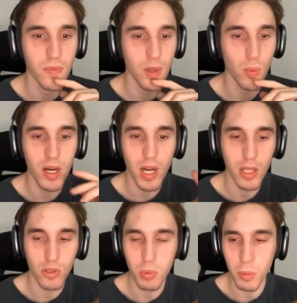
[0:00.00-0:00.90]
why a
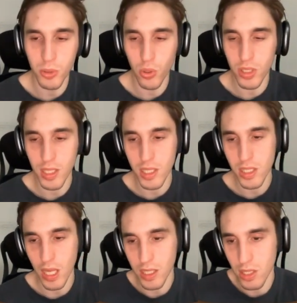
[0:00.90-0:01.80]
lot of people talking that it's
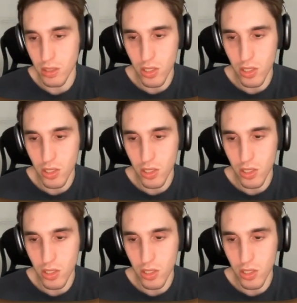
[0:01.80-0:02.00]
like that